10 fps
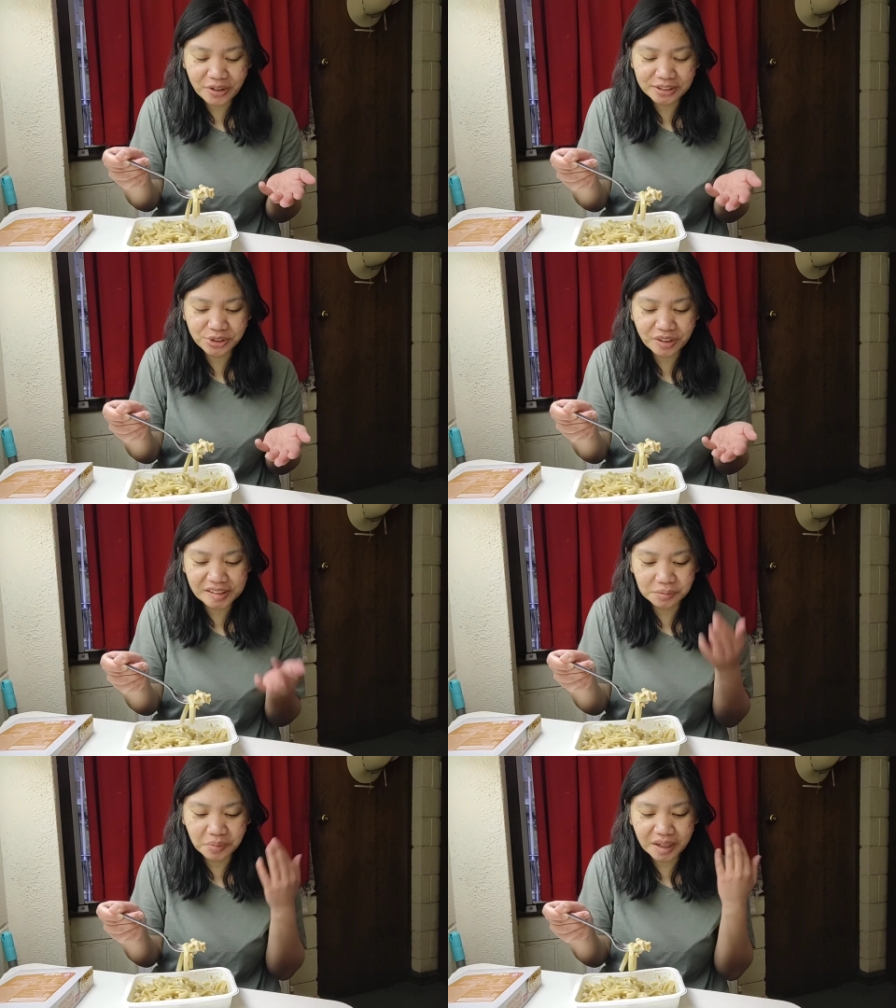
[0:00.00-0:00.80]

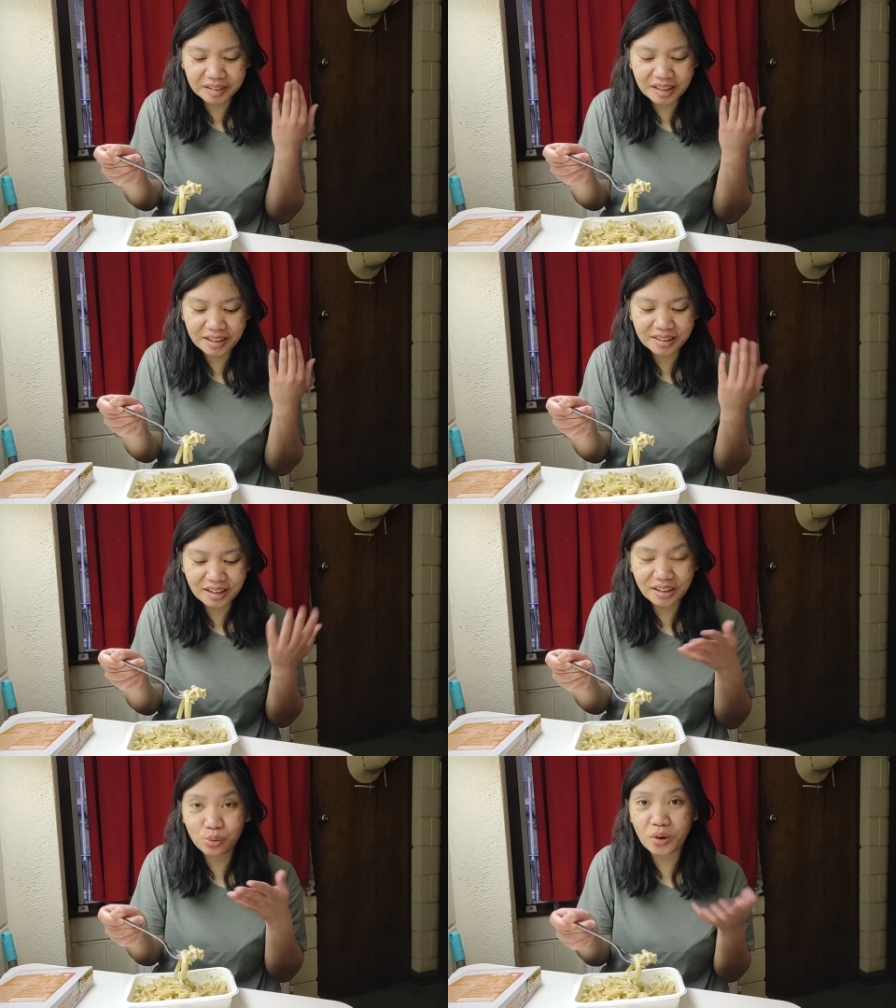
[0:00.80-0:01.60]
restaurant, but I
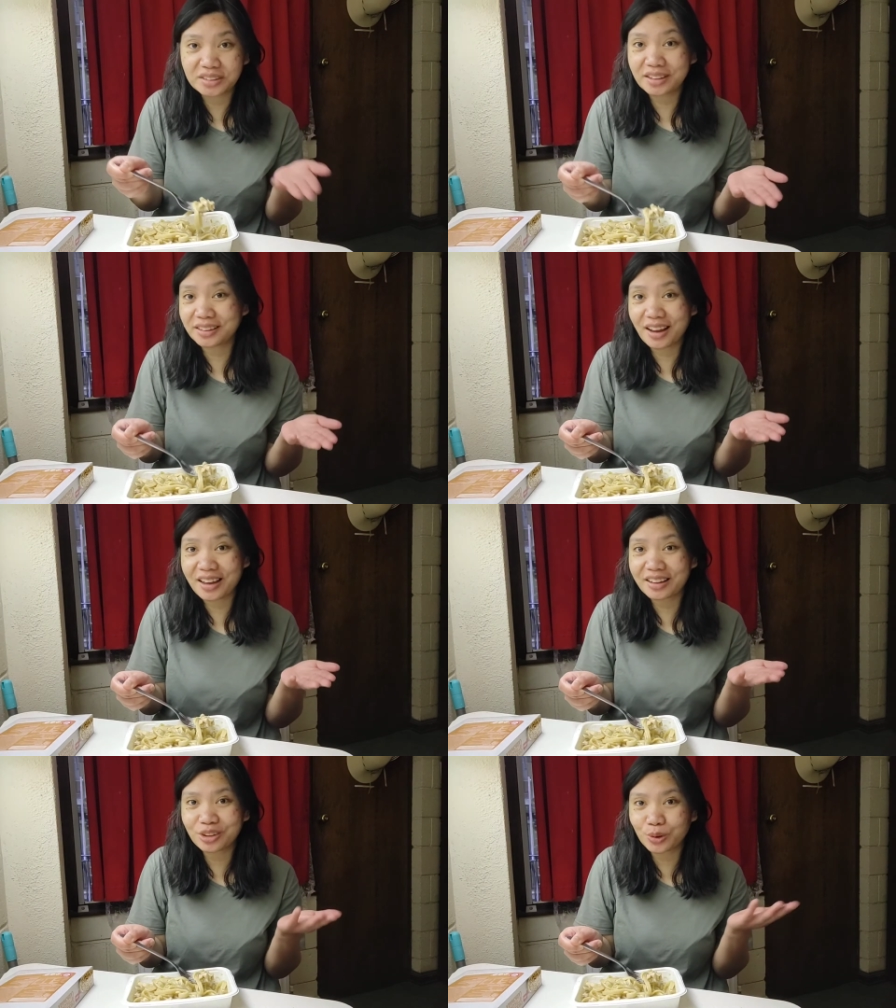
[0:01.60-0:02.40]
think it wasn't
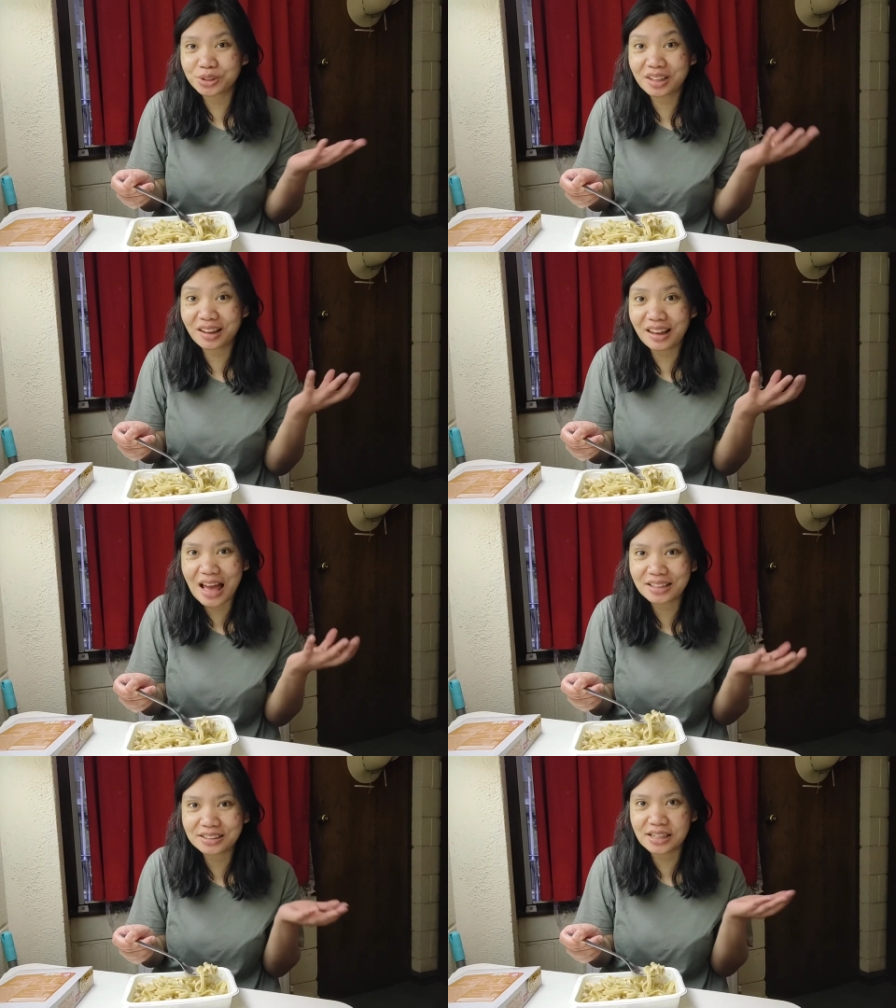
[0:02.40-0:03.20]
like those
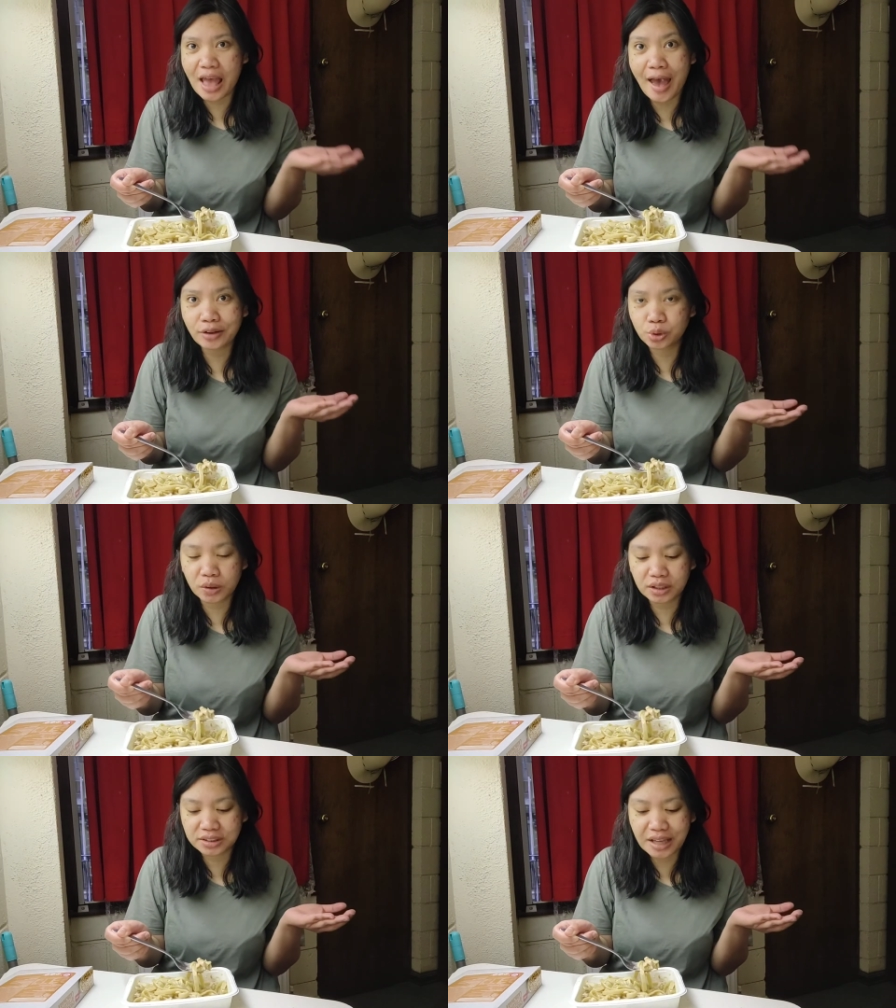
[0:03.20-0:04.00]
classy
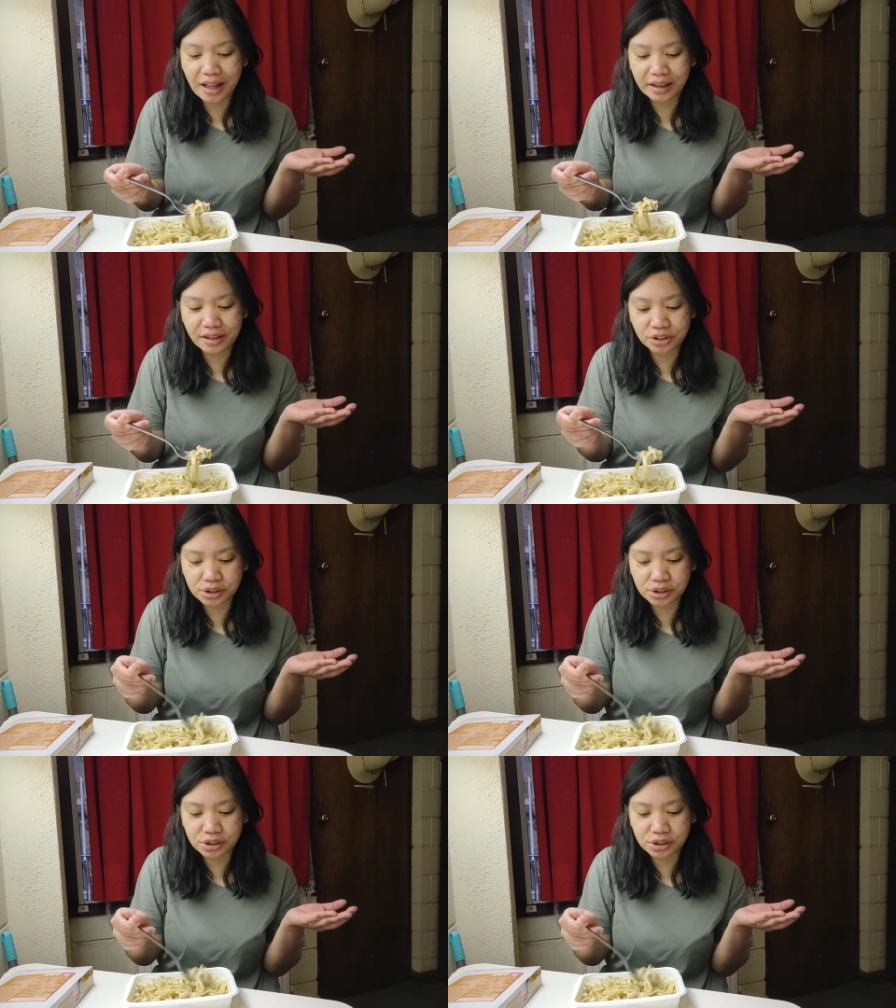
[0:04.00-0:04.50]
actual Italian.